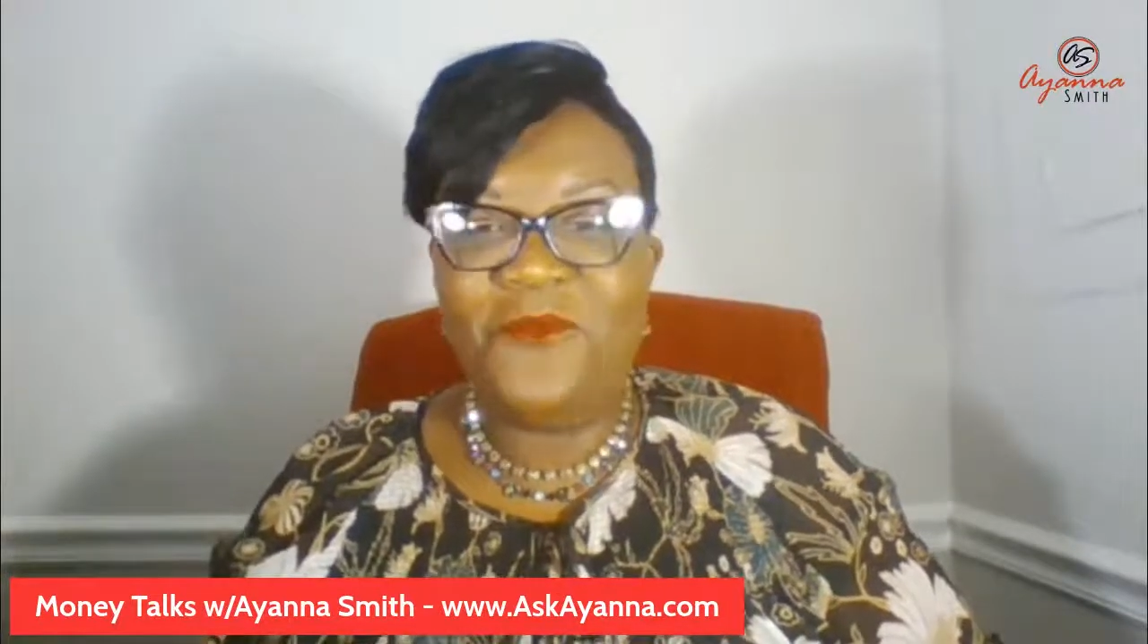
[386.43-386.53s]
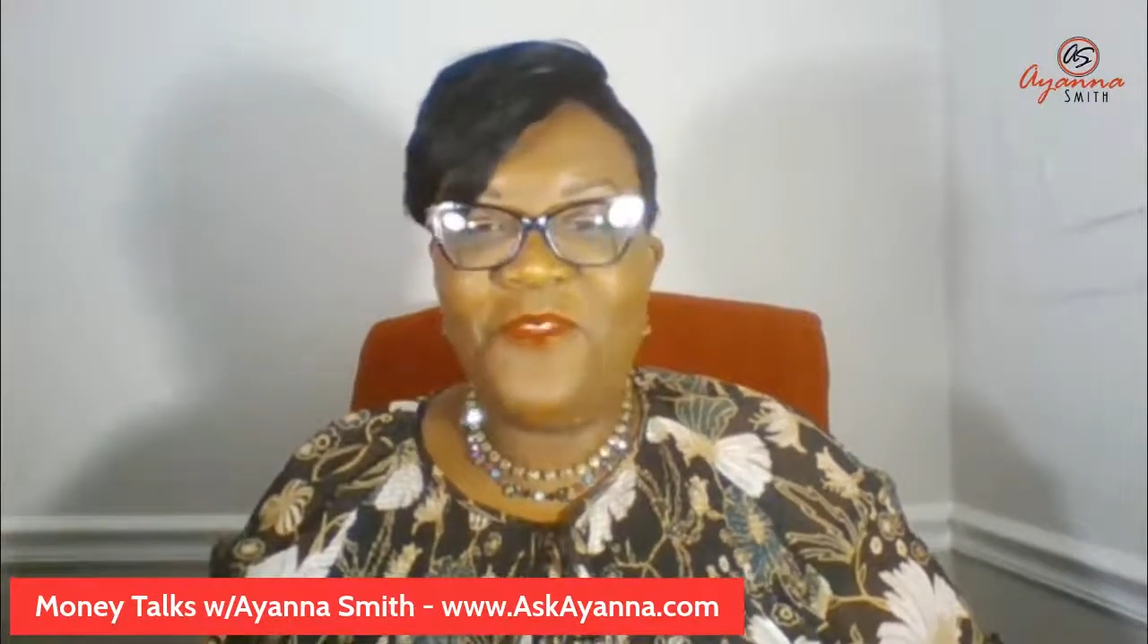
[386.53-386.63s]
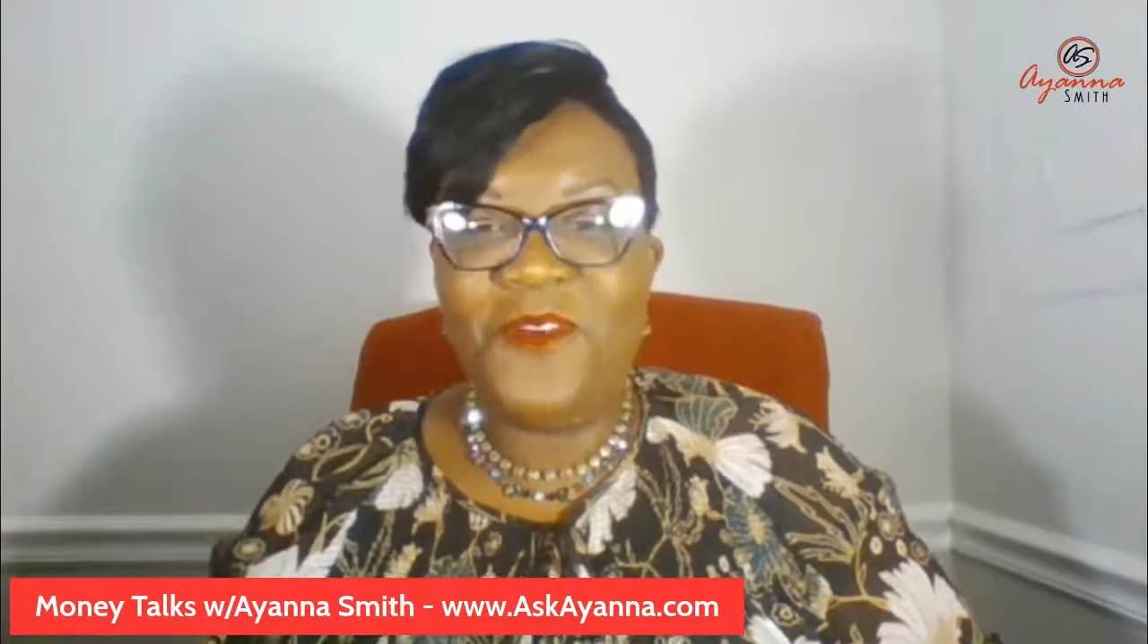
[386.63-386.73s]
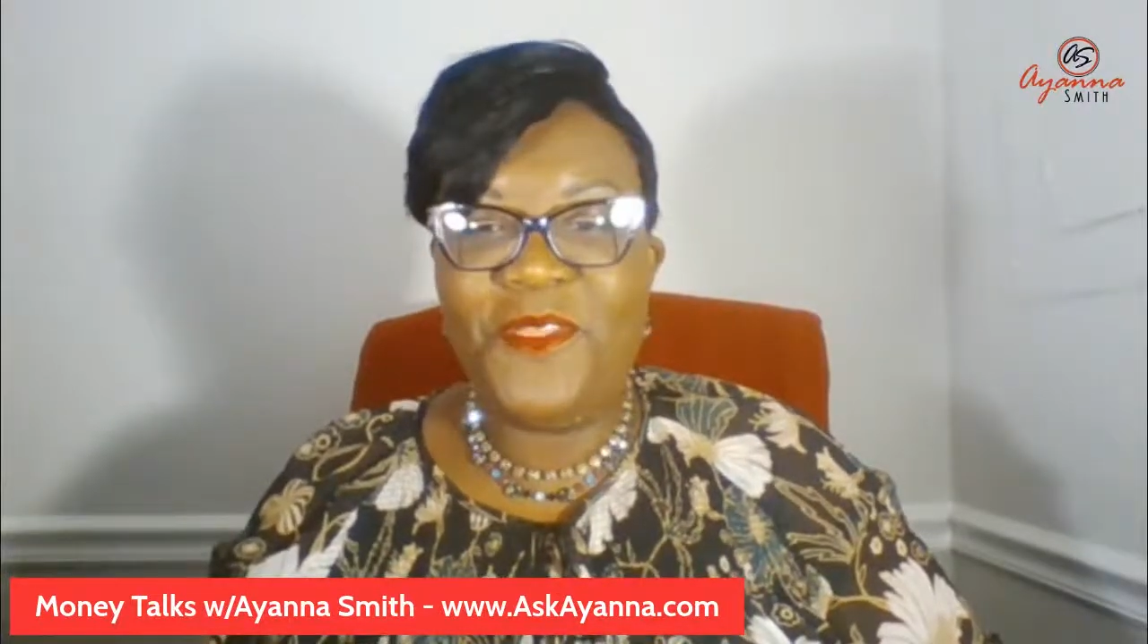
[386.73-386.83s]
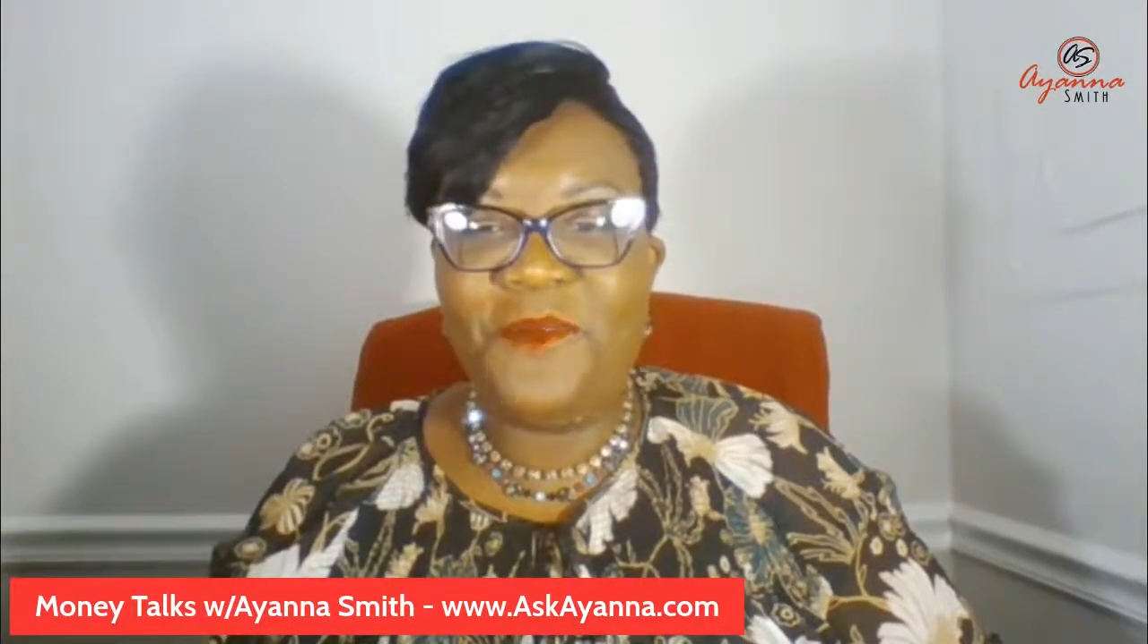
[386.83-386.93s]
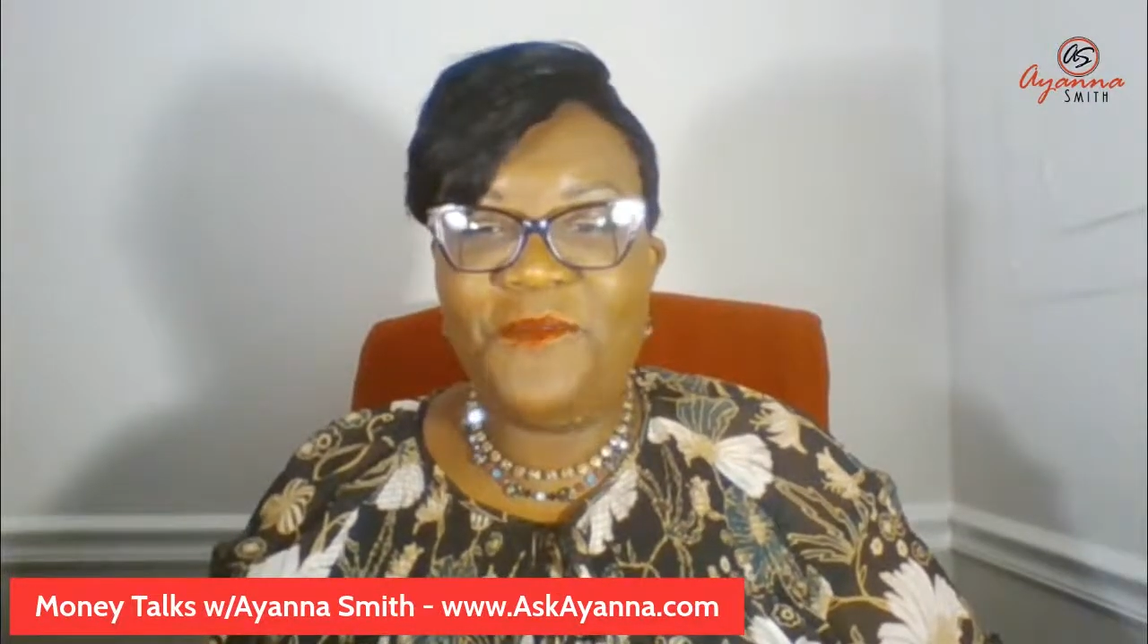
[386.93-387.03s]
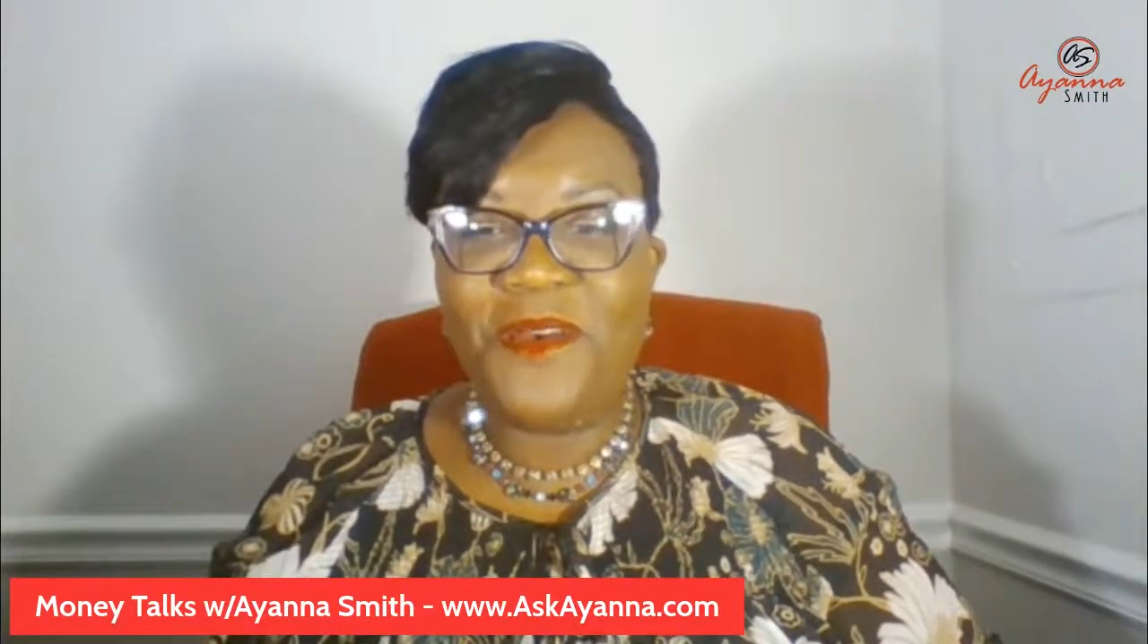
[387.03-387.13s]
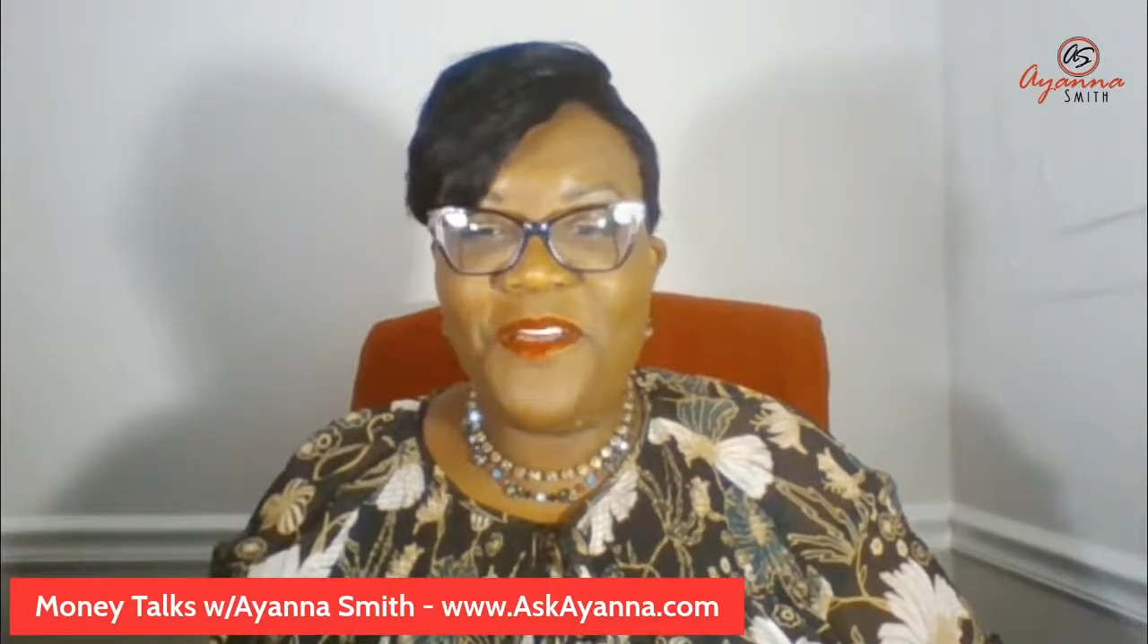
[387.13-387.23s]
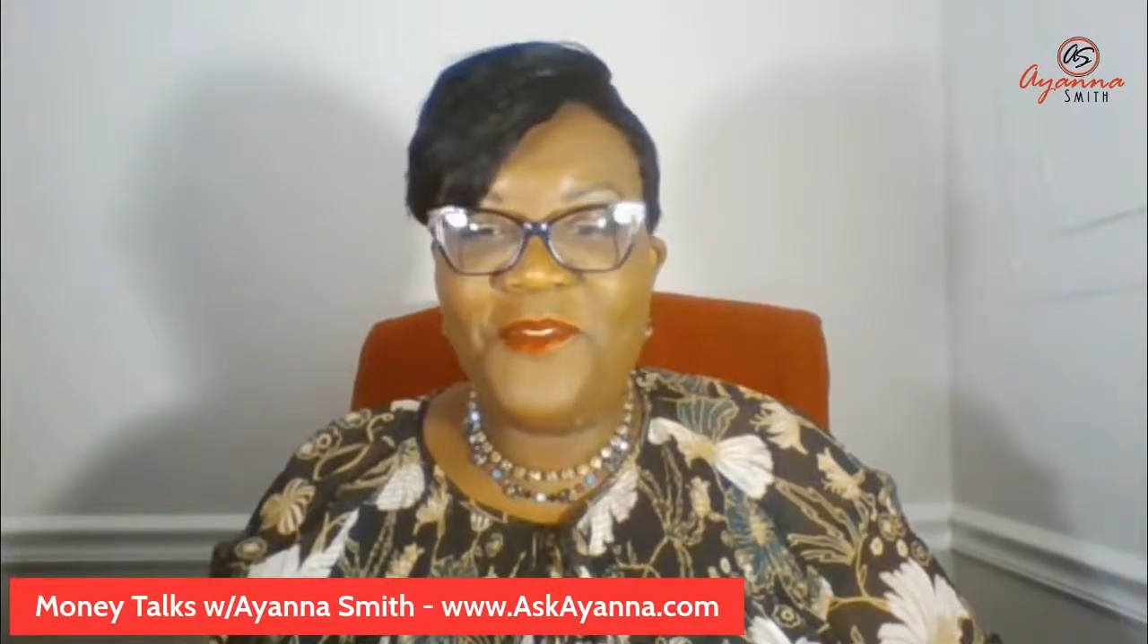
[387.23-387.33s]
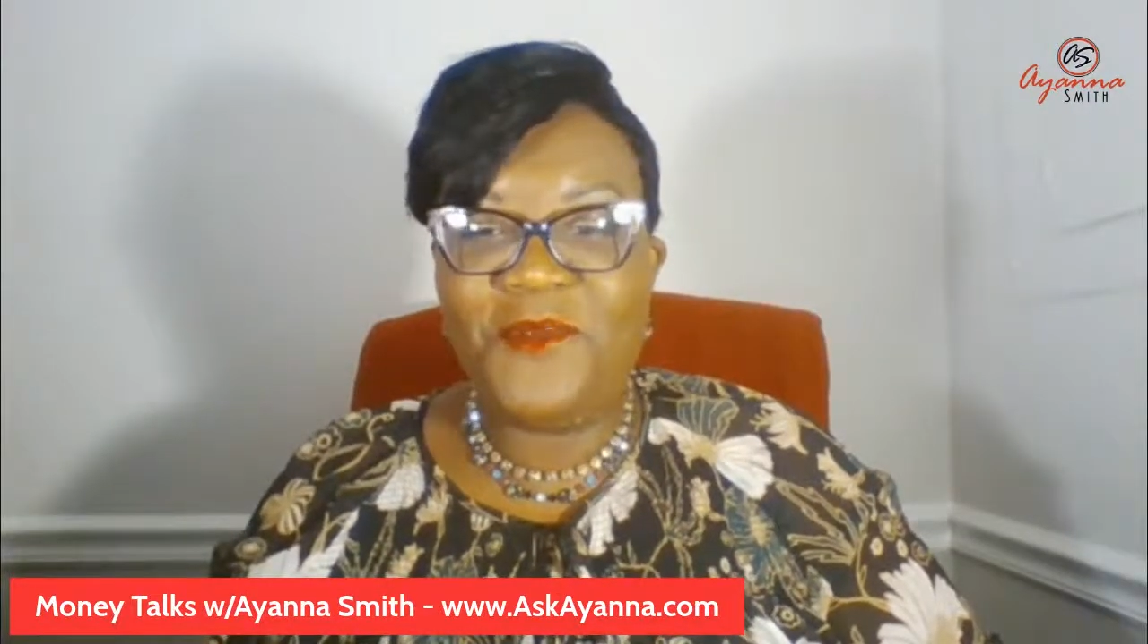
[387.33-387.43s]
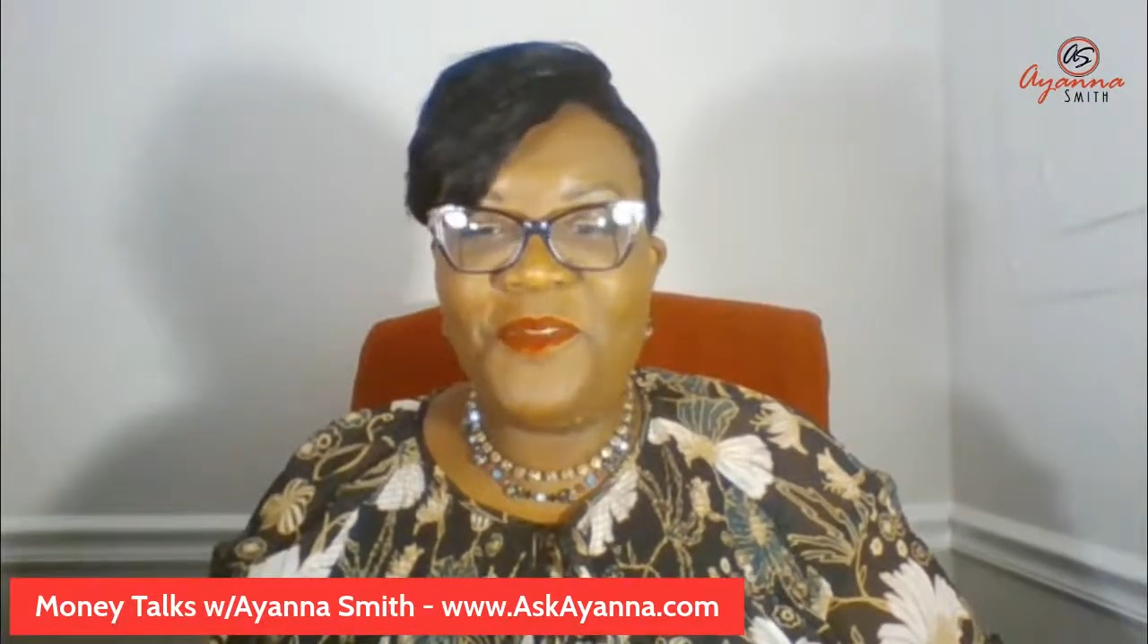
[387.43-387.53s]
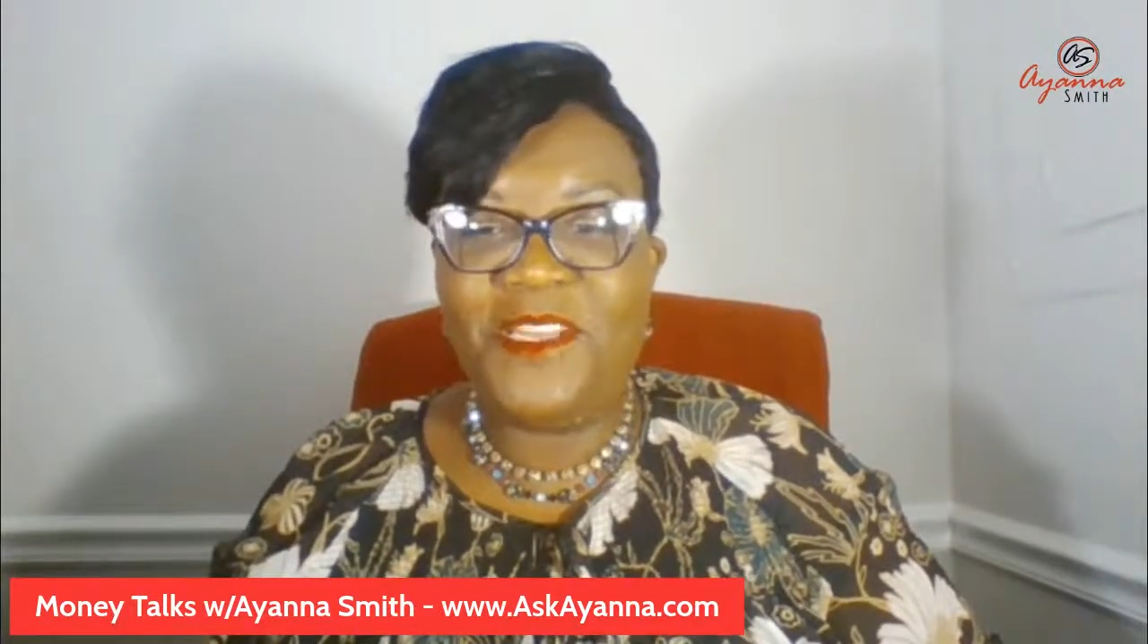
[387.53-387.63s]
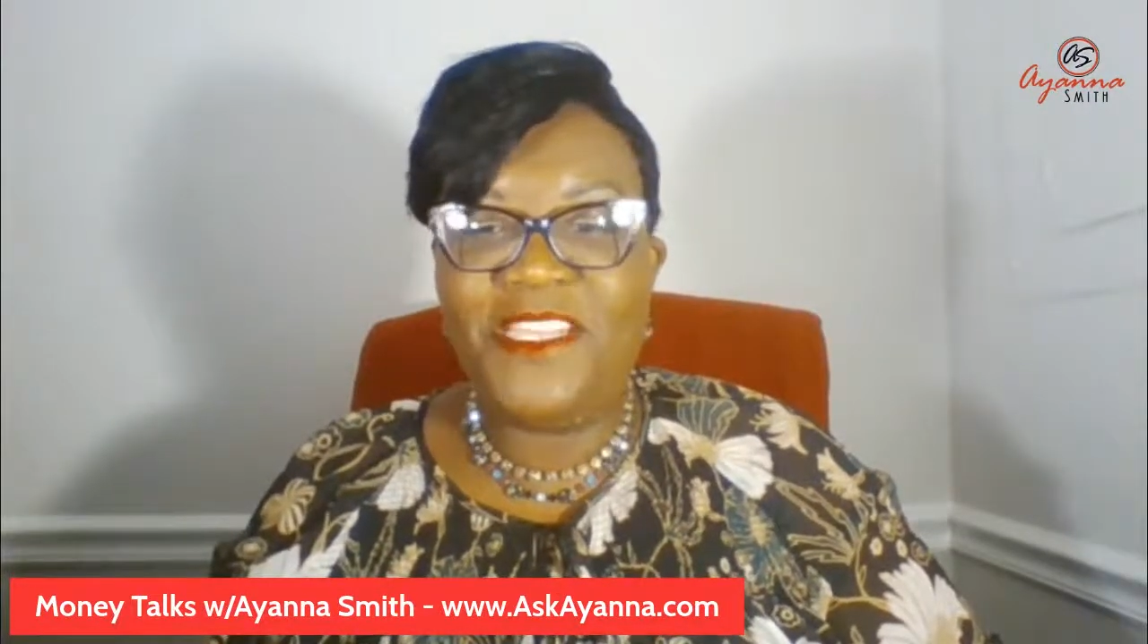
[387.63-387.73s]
for the month when we're